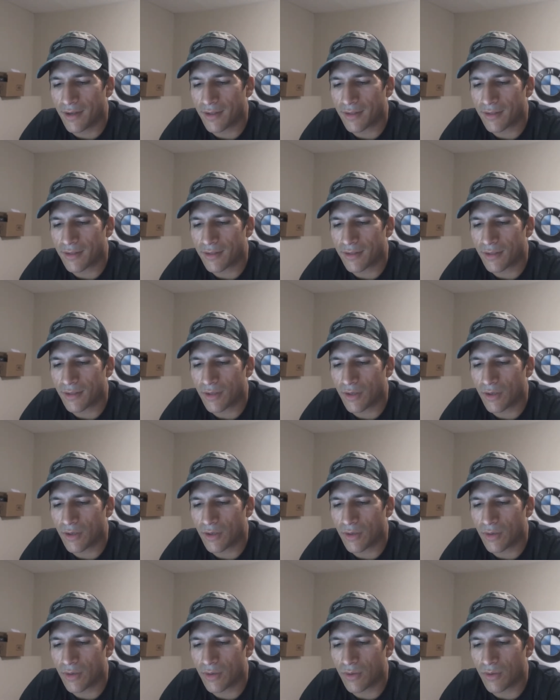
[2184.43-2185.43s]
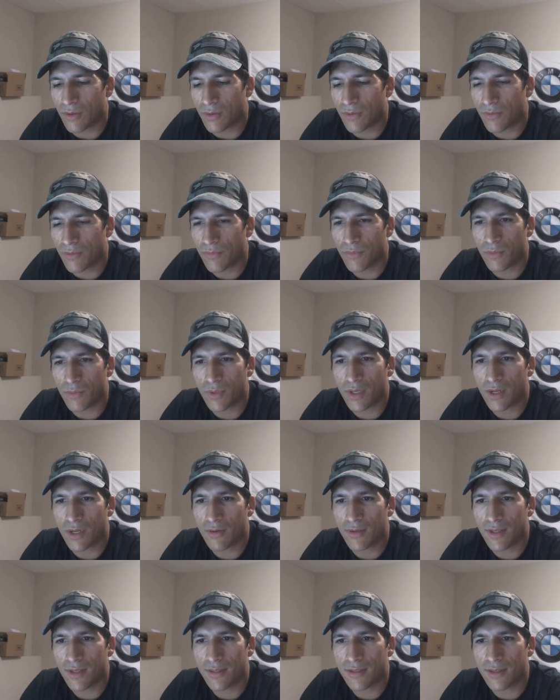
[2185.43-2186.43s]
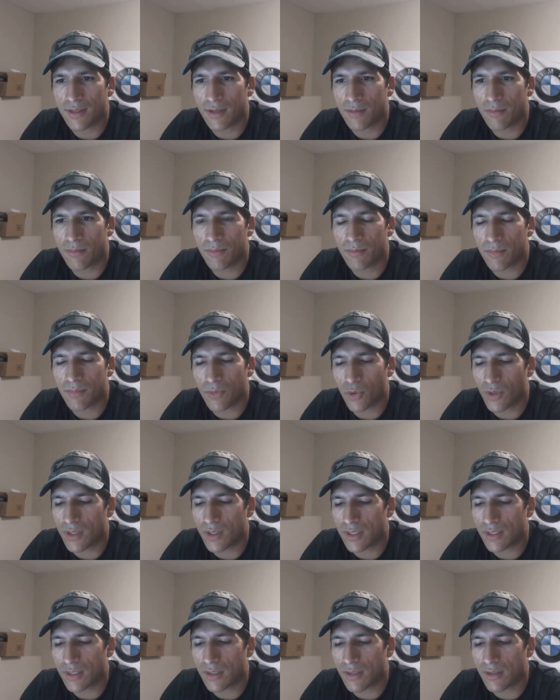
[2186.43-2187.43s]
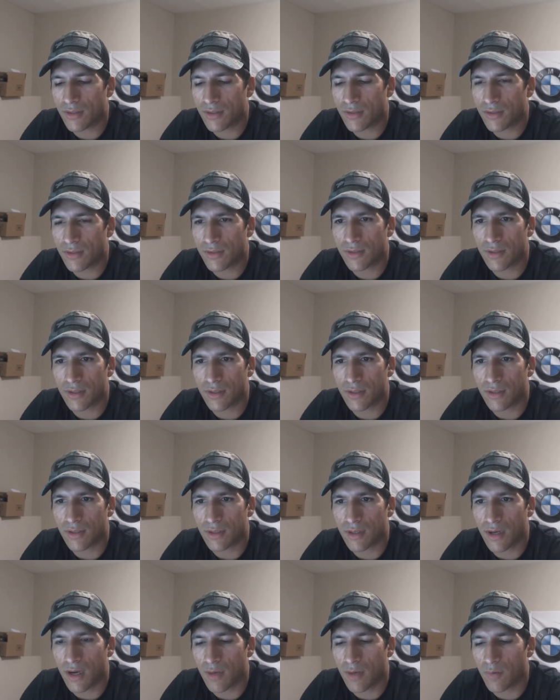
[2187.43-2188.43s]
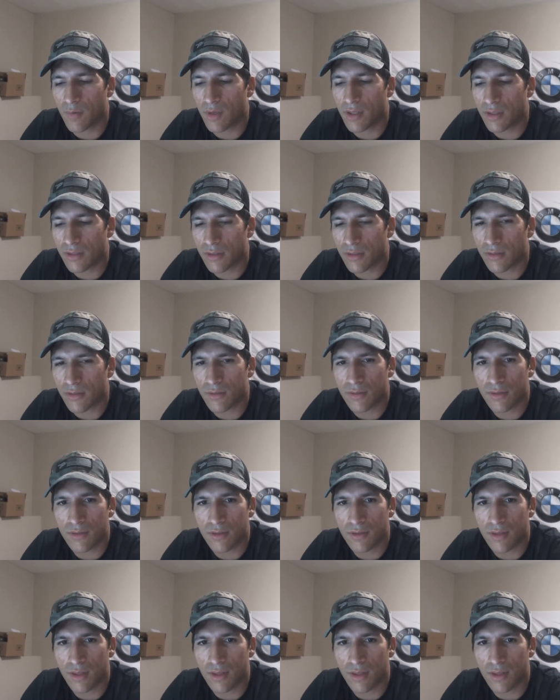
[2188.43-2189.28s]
So we're gonna read some questions and comments